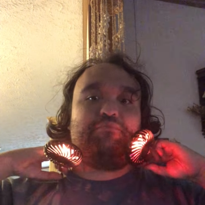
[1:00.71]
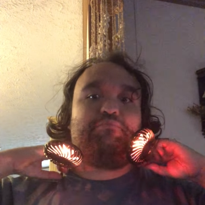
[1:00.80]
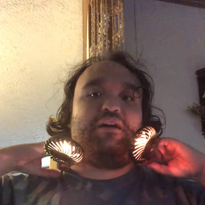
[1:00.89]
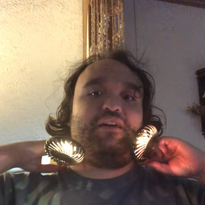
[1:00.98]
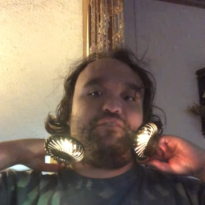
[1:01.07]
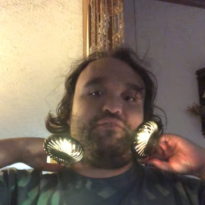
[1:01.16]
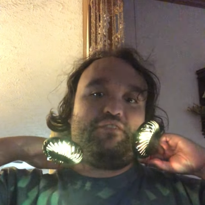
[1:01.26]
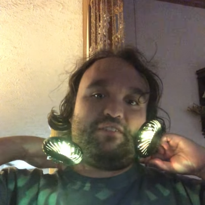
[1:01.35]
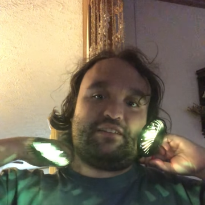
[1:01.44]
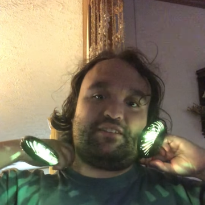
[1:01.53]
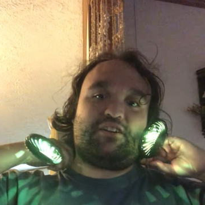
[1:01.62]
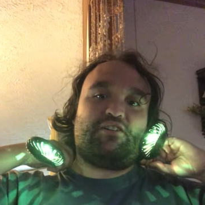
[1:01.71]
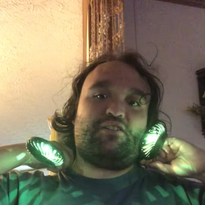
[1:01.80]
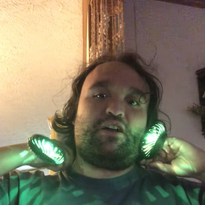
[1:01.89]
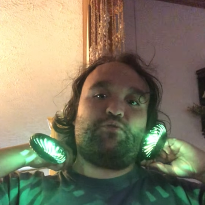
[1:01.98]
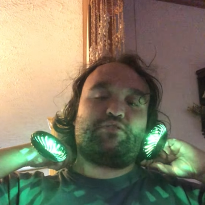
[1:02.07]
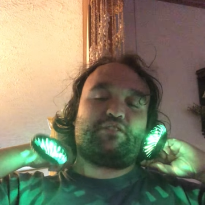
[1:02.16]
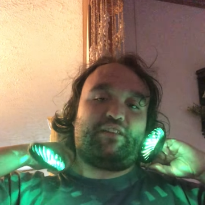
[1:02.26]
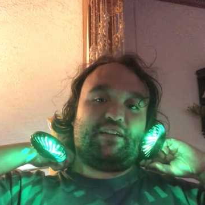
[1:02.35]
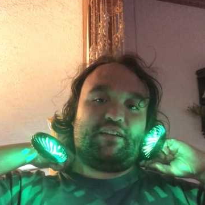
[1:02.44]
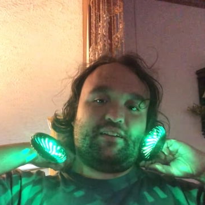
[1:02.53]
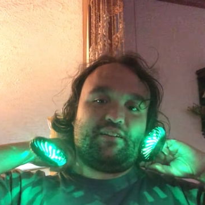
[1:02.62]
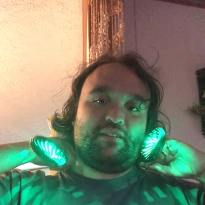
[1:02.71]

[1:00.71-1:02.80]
But if you listen closely,